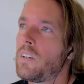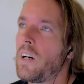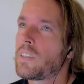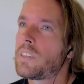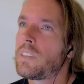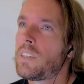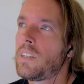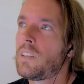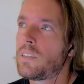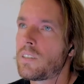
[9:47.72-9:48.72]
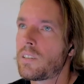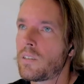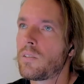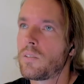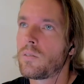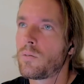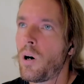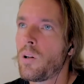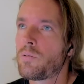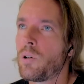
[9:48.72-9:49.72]
Nuts, seeds,
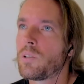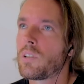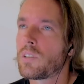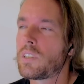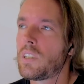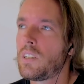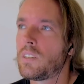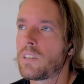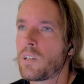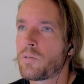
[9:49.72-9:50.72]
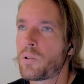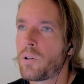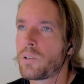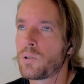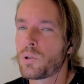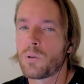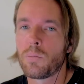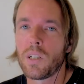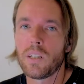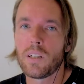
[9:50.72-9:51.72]
all of those are seeds. And of course, you shouldn't
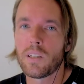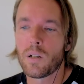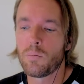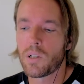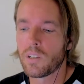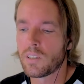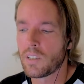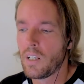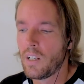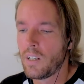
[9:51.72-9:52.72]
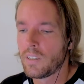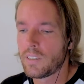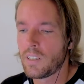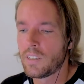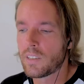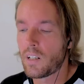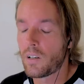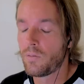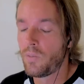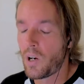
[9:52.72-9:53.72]
be eating them because seeds
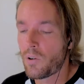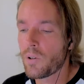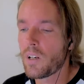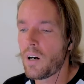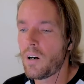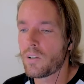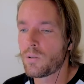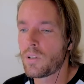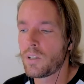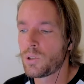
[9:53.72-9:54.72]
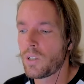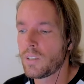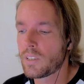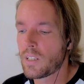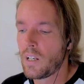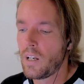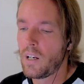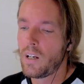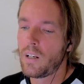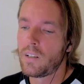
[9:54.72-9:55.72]
are very hard to digest.
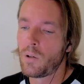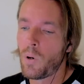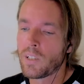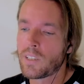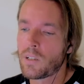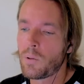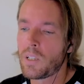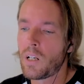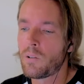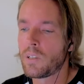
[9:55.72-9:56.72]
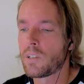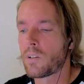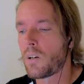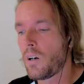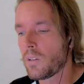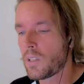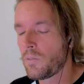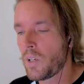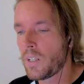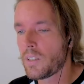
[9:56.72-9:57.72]
The ones that we eat nowadays are
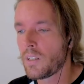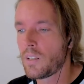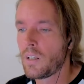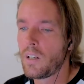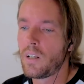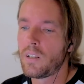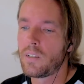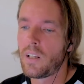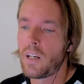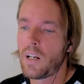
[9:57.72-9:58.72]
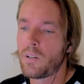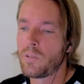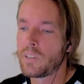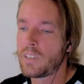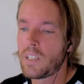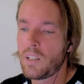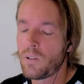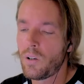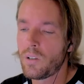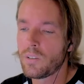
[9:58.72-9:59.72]
cultivated. They have seed
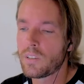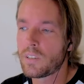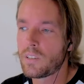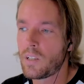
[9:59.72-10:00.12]
oils.